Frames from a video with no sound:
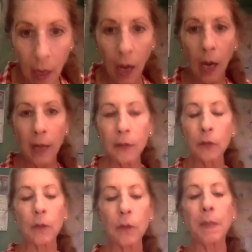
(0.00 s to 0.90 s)

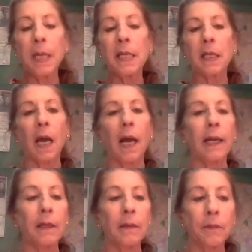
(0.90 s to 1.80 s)
There's a piece
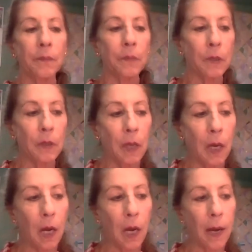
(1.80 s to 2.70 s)
I'm
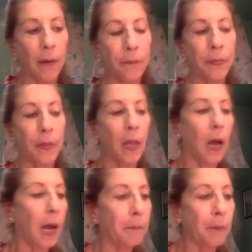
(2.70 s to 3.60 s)

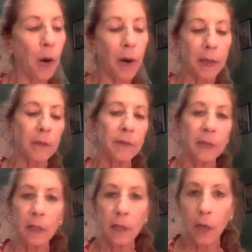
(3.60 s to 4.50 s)
part of
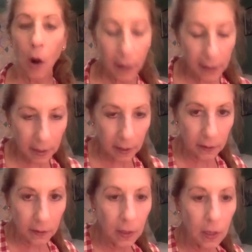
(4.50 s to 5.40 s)
in The
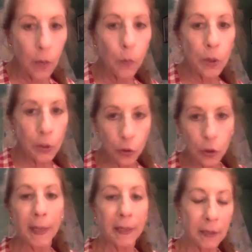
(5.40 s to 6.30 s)
Guardian, which is
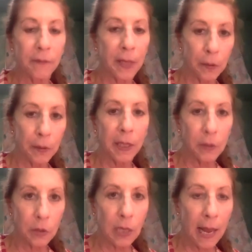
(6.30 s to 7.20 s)
about the
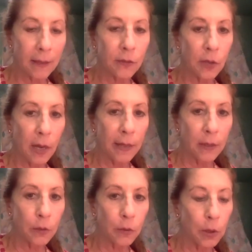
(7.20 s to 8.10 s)
various exile
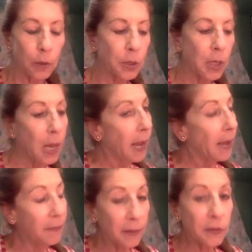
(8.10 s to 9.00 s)
groups.
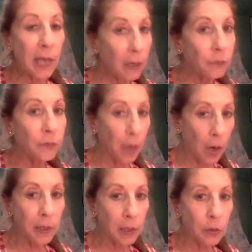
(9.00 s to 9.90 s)
And South
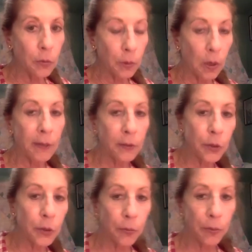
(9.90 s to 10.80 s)
Florida, to a large
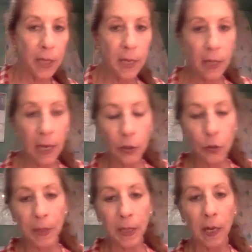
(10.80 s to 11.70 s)
degree, has
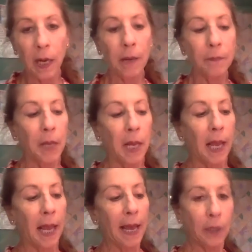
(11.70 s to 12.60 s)
become
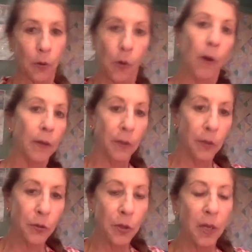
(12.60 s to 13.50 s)

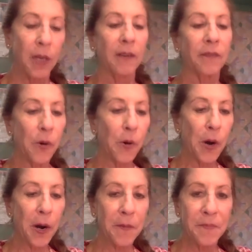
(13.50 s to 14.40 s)
headquarters
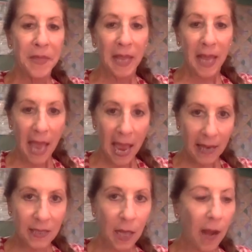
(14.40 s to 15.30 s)
for
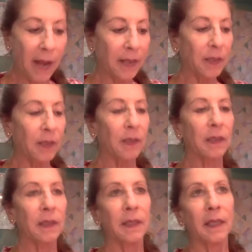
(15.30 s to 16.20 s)
exile
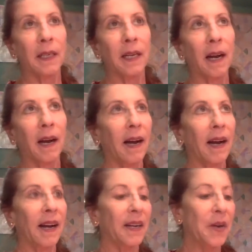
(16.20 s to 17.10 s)

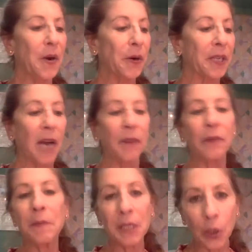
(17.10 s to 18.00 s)
or
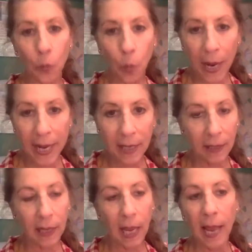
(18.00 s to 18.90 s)
governments in
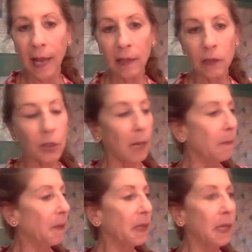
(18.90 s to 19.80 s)
waiting. And some
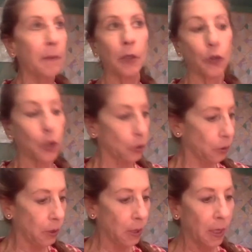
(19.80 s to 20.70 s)
of them are
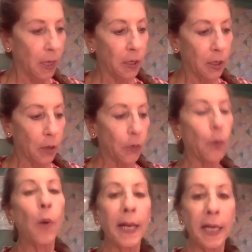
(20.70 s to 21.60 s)
just, they're
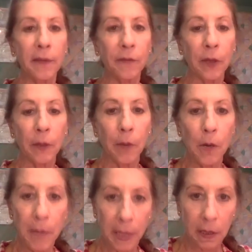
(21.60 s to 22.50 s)
waiting for their
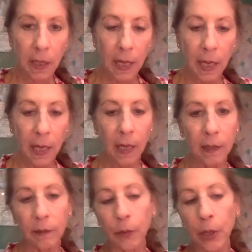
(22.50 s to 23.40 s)
moment.
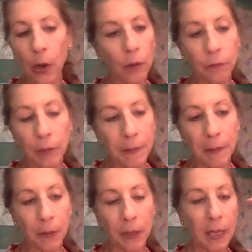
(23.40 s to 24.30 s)
And we all
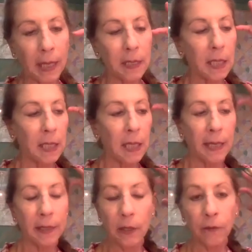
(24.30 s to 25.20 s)
remember in
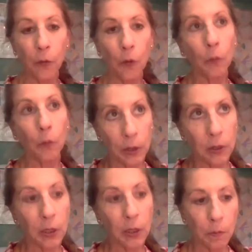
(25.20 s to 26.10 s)
1994, which
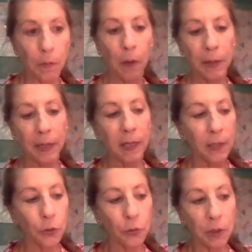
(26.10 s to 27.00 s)
this moment in
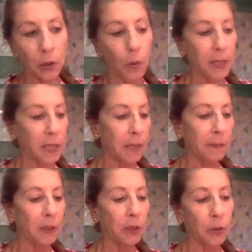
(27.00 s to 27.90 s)
history is quite
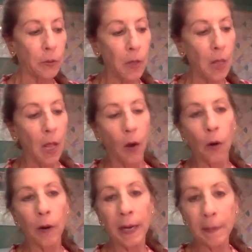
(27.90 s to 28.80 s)
similar to,
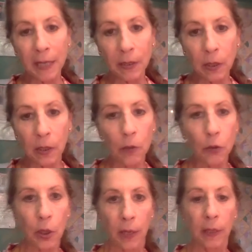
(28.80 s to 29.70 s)
Jorge Mas
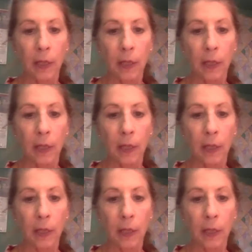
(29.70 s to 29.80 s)
Canosa.